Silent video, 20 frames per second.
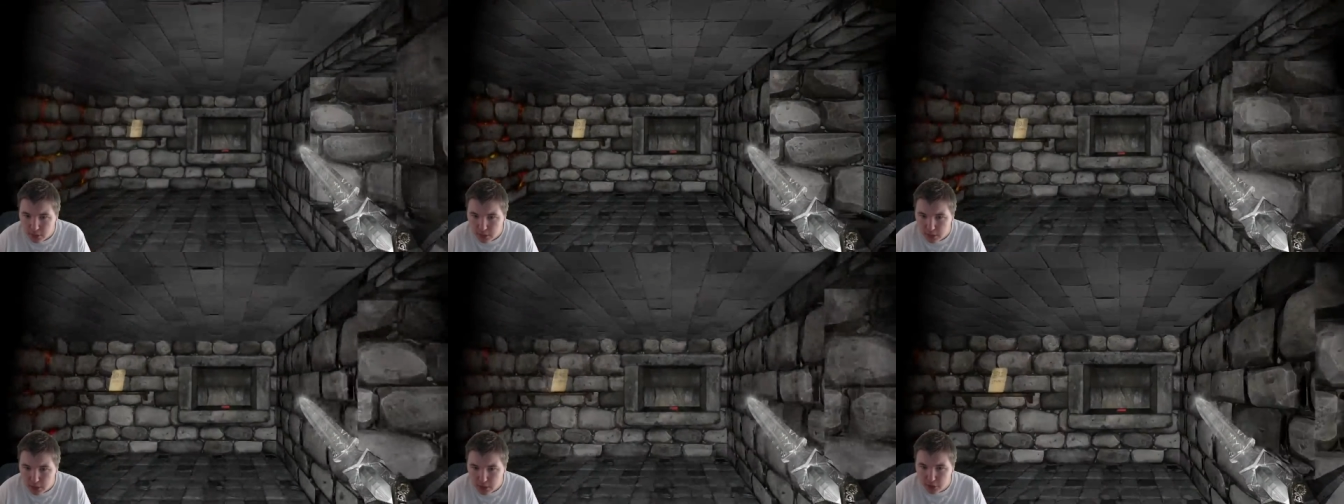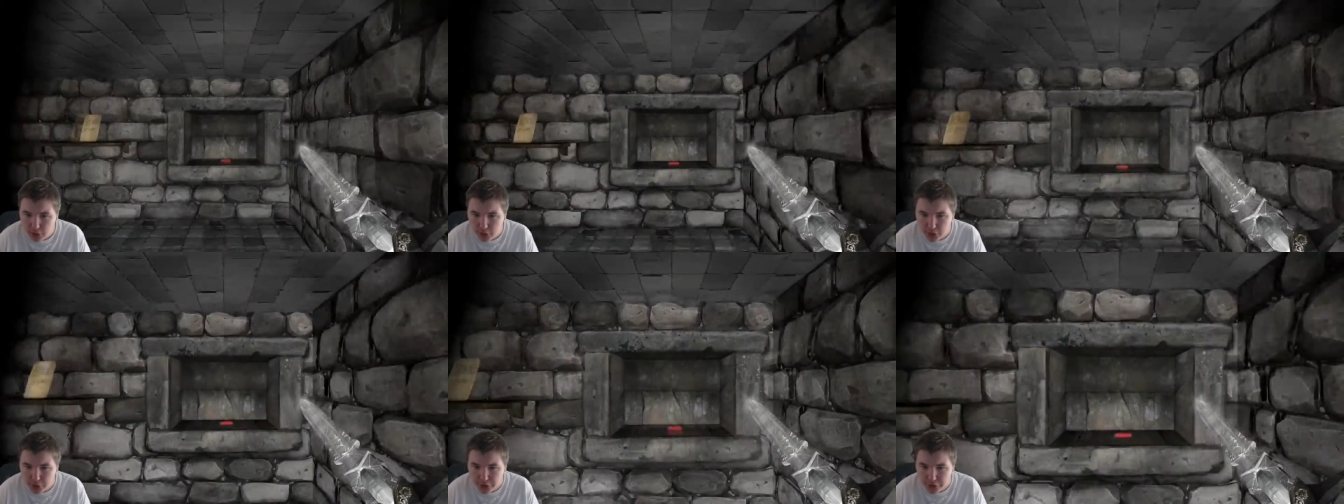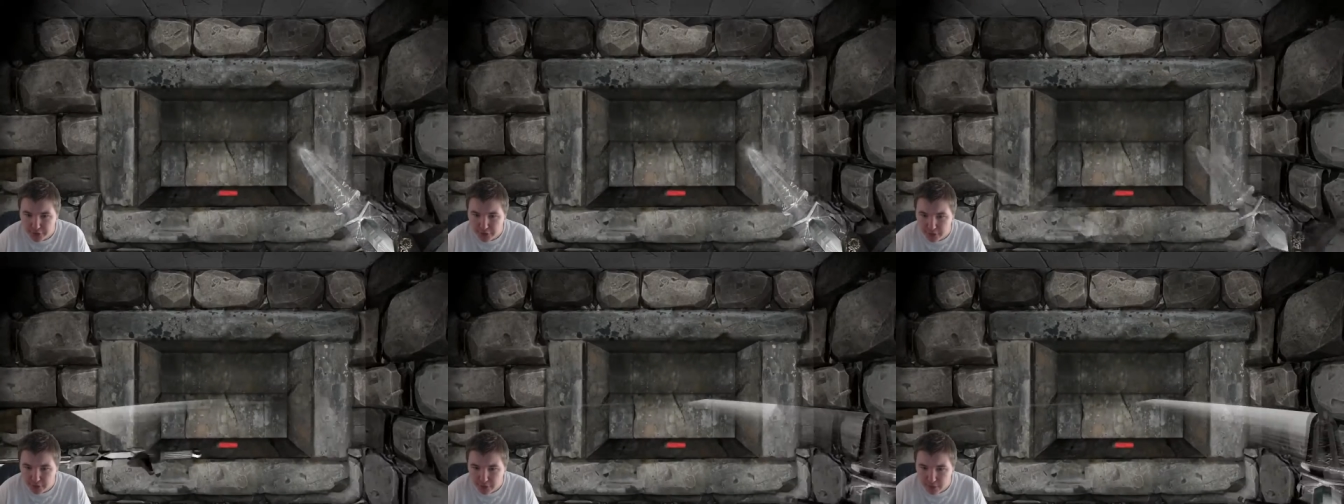Oh, good.
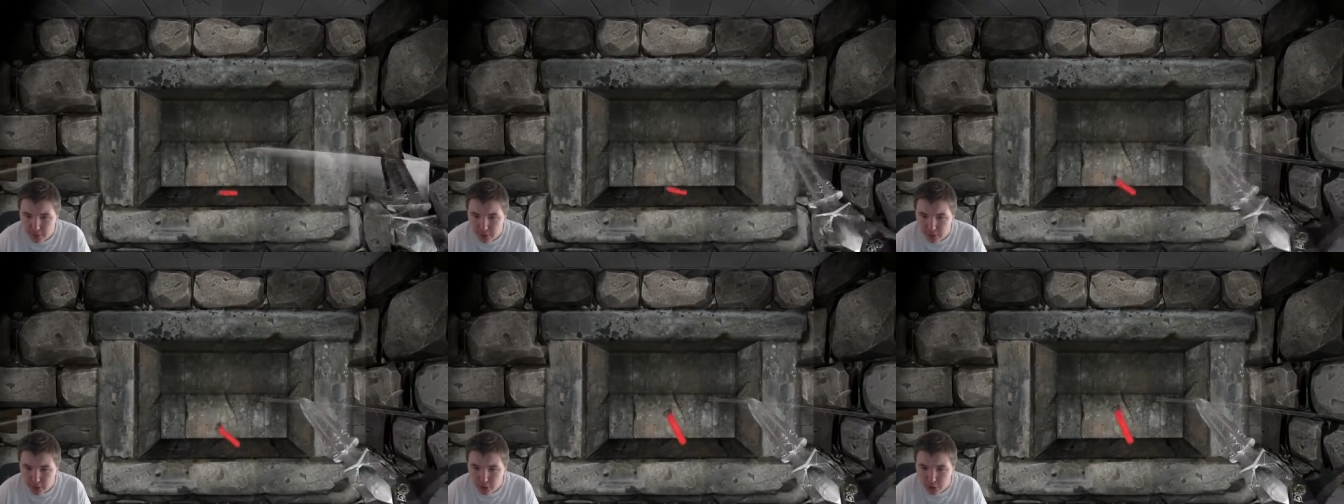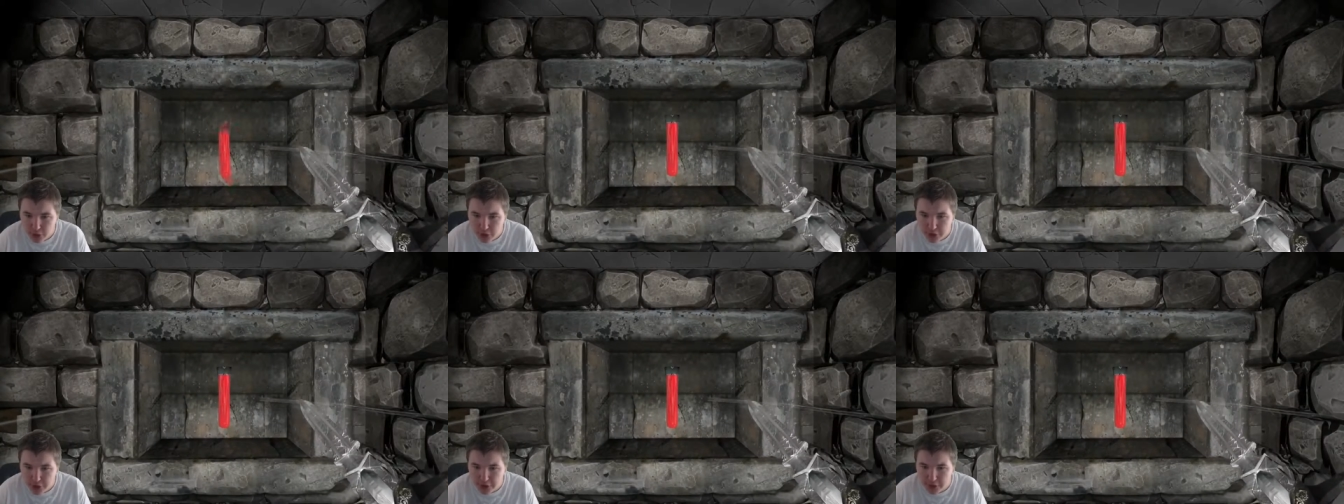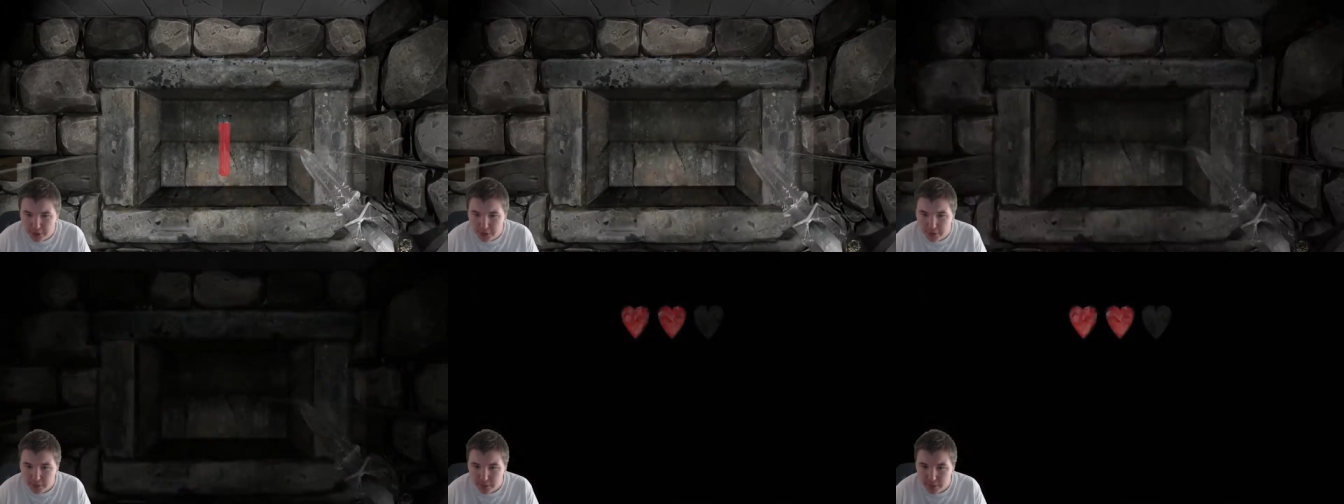Oh, good.
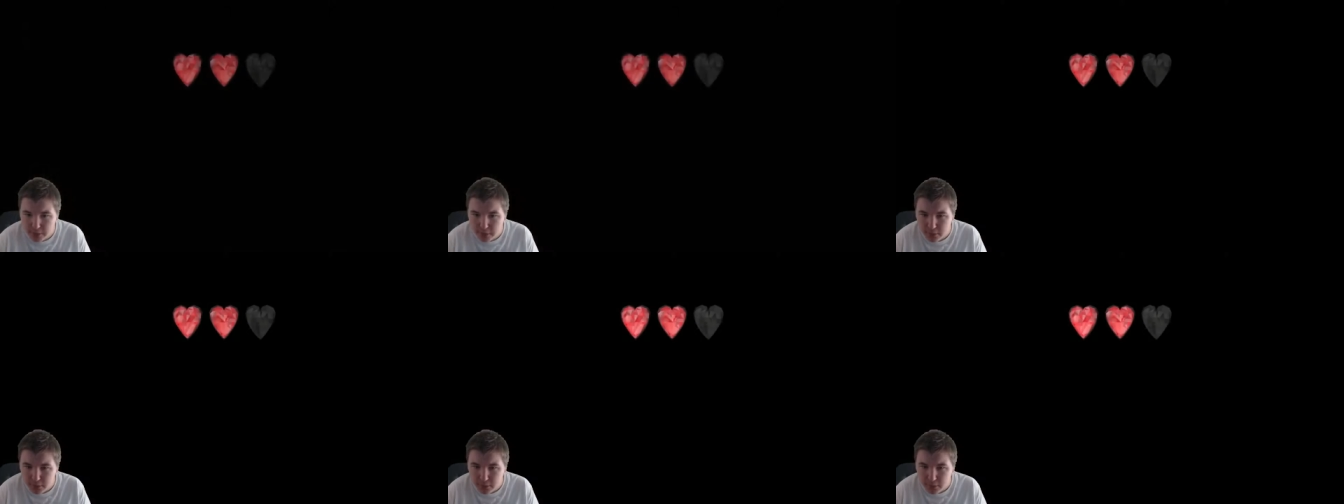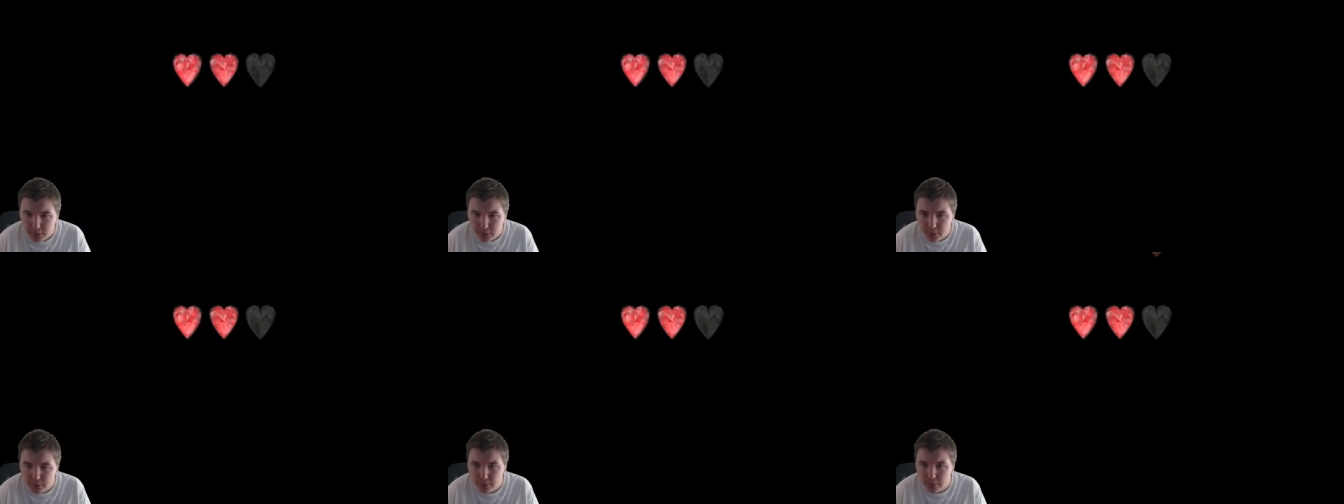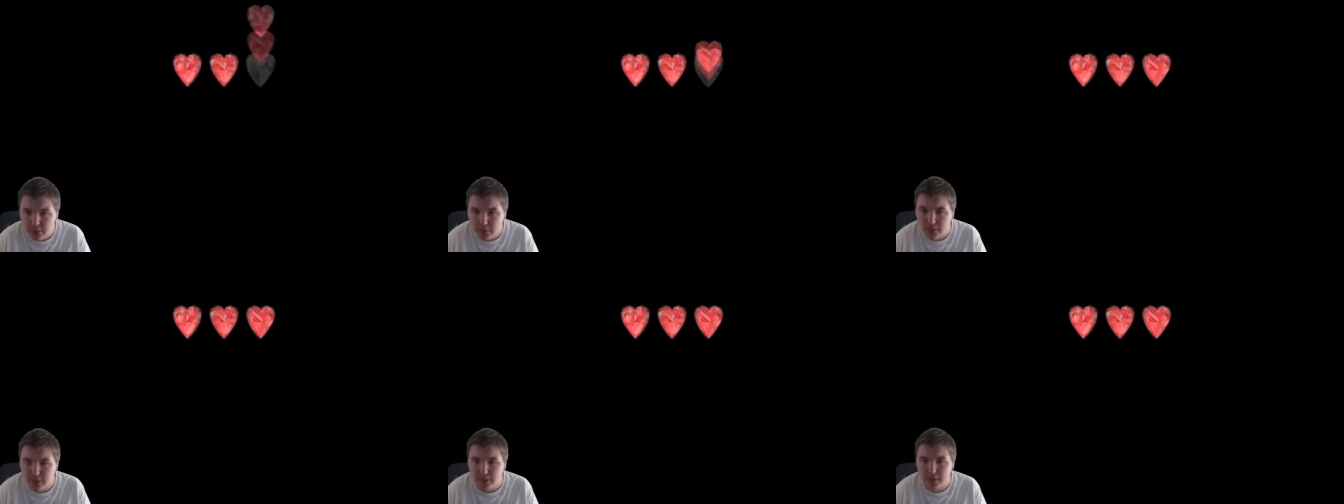
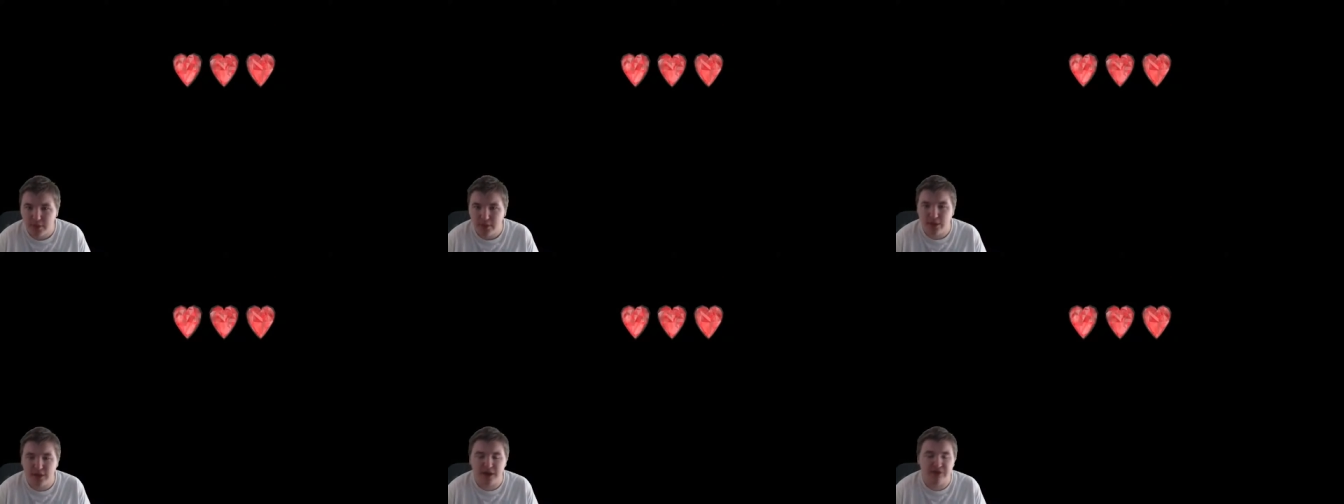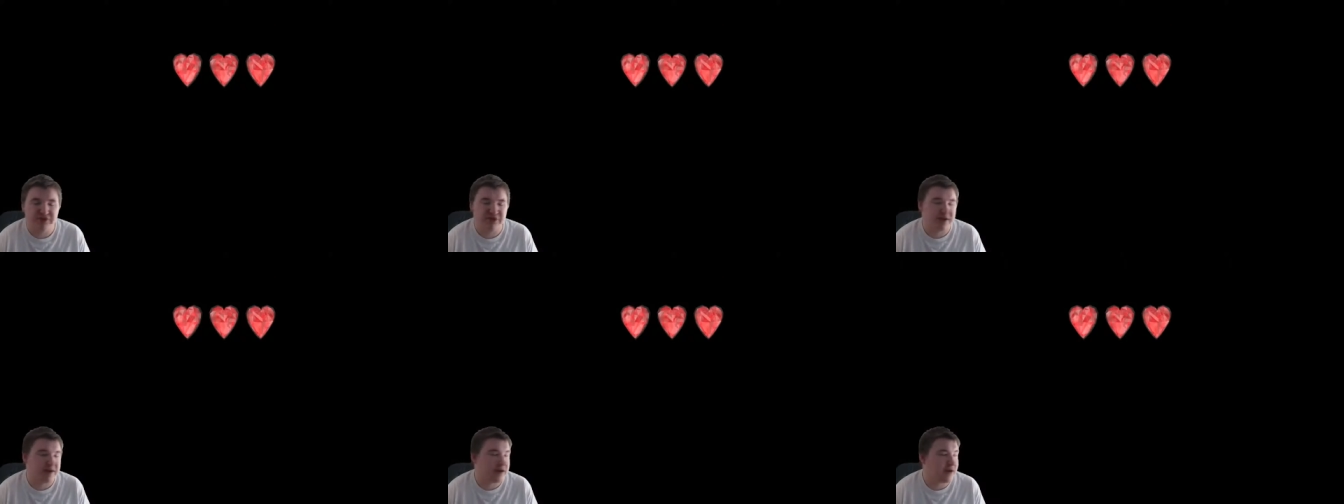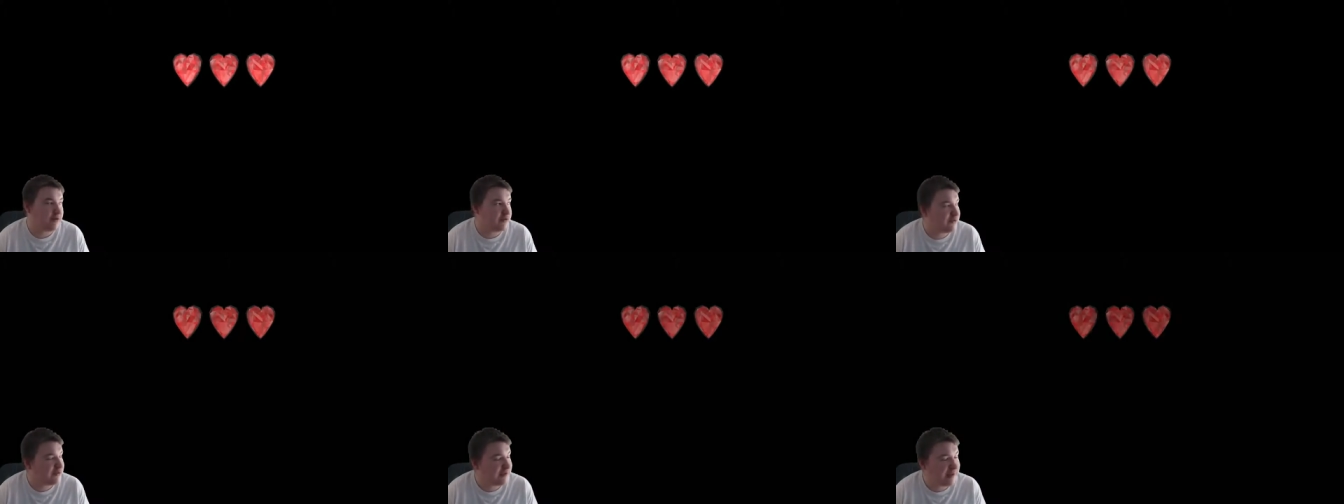Oh, thank
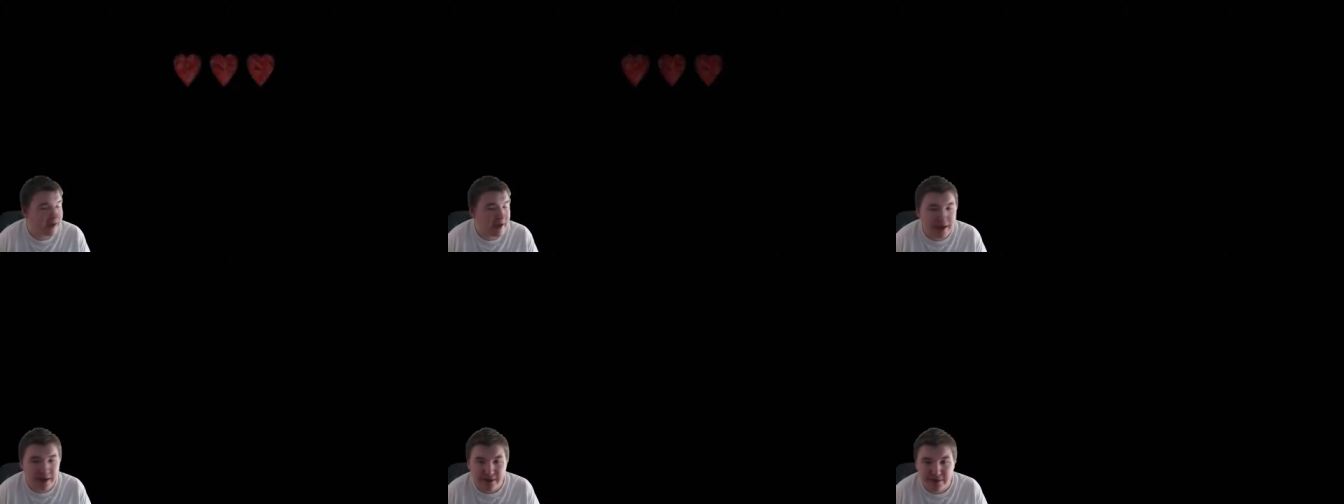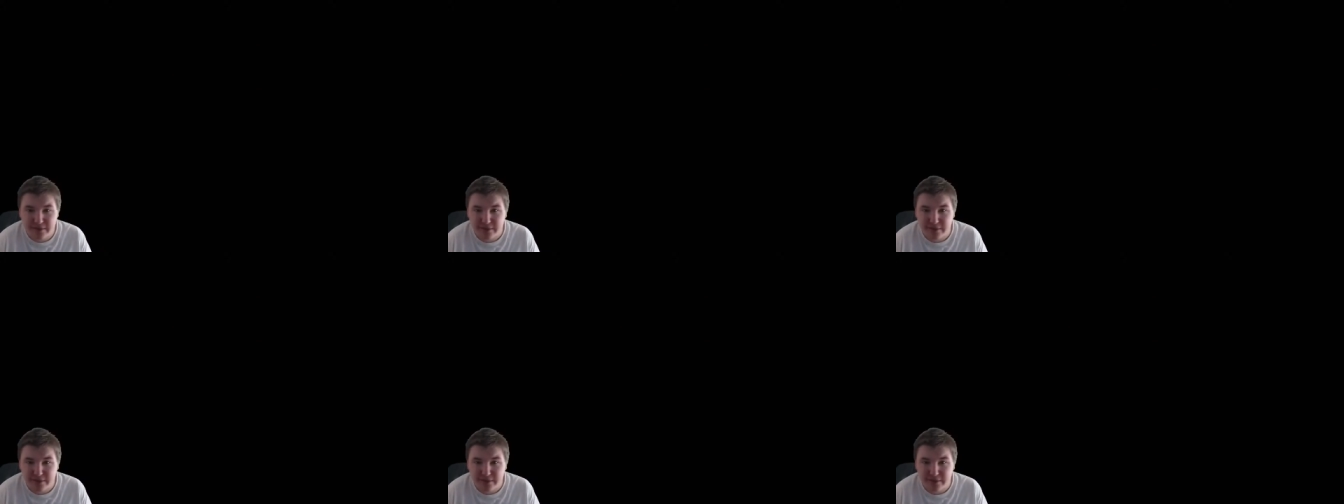God for that.